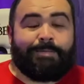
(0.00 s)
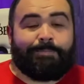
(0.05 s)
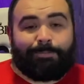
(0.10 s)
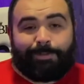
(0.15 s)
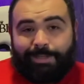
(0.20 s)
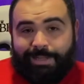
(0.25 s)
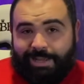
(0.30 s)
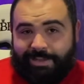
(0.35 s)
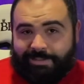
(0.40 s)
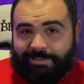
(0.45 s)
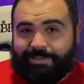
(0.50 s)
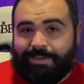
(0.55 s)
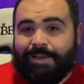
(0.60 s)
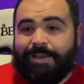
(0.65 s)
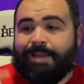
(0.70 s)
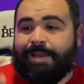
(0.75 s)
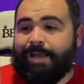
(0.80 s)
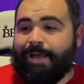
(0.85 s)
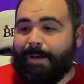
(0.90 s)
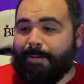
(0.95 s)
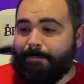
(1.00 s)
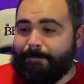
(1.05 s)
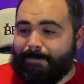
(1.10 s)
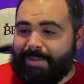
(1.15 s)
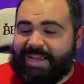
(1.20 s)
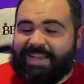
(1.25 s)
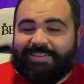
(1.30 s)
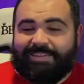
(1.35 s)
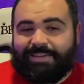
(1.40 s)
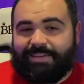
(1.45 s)
Plus,
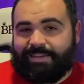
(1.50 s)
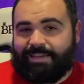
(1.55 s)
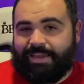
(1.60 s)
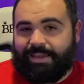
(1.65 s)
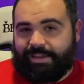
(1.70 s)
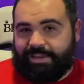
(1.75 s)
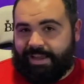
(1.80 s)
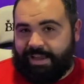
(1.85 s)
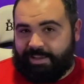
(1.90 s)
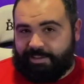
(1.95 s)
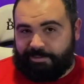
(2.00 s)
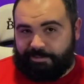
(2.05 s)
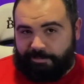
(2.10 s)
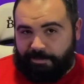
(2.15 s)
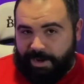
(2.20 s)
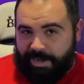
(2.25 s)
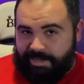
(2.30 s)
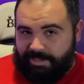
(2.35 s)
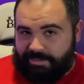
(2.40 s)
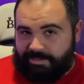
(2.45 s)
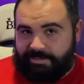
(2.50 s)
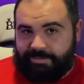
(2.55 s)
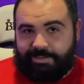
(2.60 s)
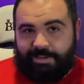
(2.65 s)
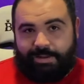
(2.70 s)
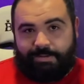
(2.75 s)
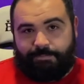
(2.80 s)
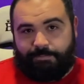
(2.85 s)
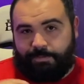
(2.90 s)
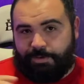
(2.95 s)
amazing kick-ass fights
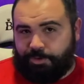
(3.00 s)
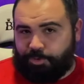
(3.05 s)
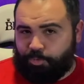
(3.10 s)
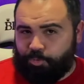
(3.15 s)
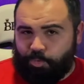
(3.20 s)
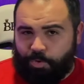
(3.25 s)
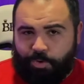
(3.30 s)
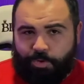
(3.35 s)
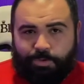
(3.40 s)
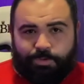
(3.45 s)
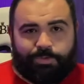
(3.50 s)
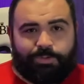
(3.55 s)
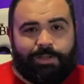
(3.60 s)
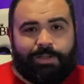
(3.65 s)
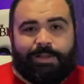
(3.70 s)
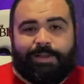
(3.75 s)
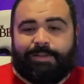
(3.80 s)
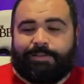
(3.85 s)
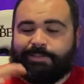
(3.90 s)
and visuals.